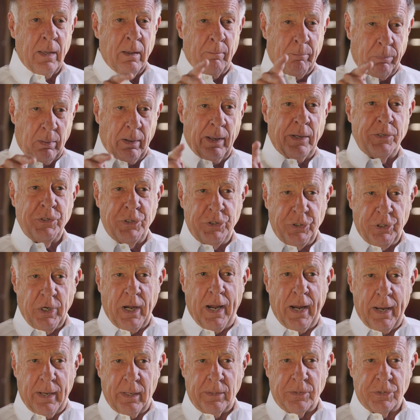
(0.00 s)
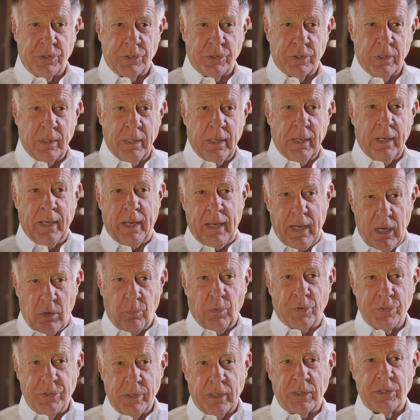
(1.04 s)
plus chance
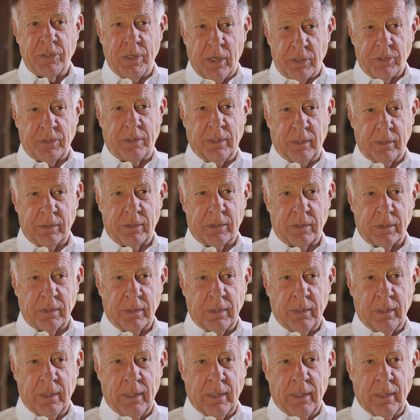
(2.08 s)
equals existence.